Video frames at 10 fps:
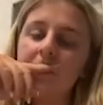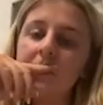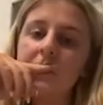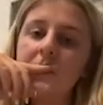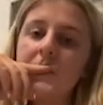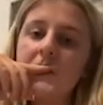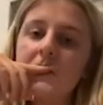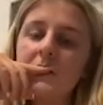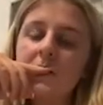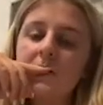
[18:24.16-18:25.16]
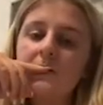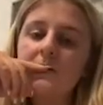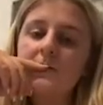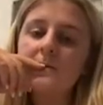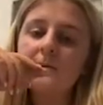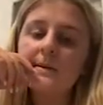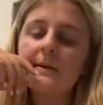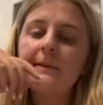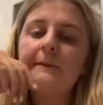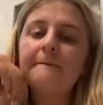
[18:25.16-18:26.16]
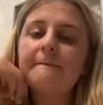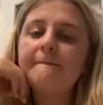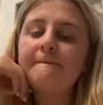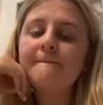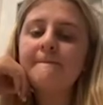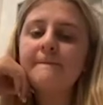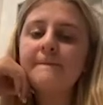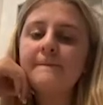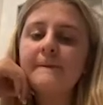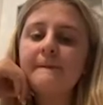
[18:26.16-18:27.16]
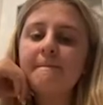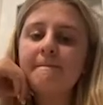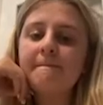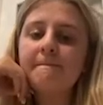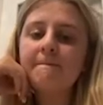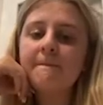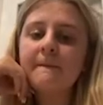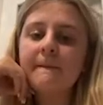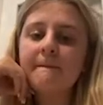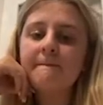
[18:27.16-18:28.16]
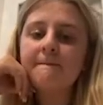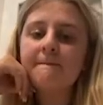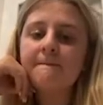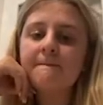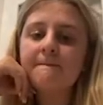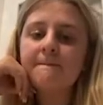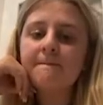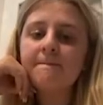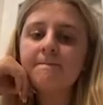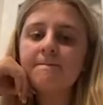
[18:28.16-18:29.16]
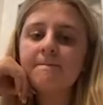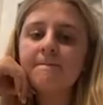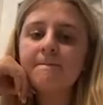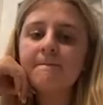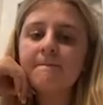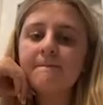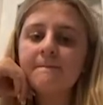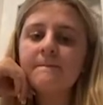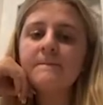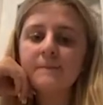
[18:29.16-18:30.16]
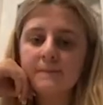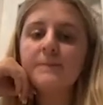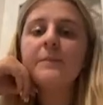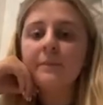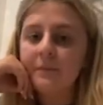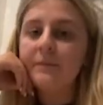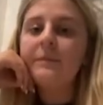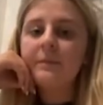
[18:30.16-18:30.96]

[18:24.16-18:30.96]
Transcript: The person shown says nothing.